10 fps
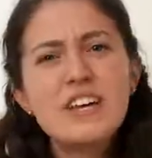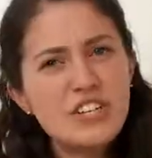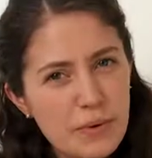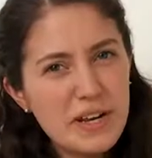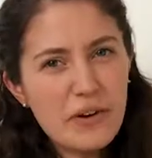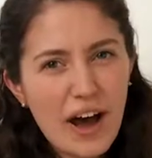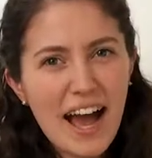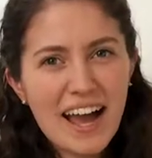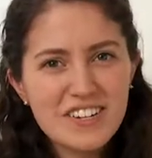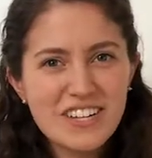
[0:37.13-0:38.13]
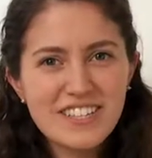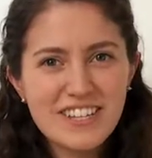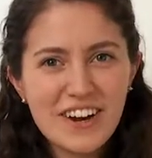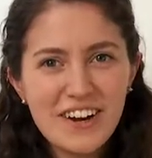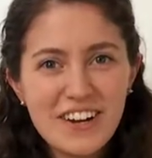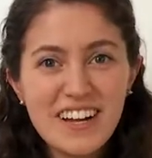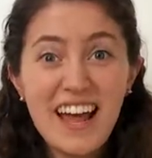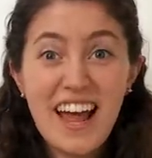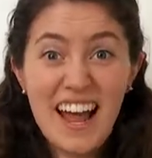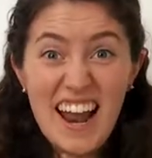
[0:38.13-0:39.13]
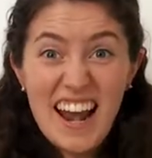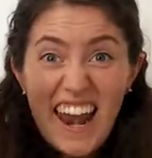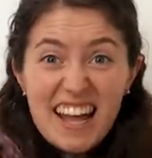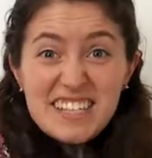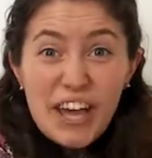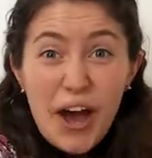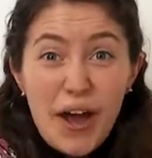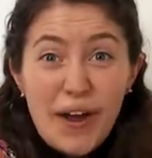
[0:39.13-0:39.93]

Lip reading: Shall we do our action song? Let's go!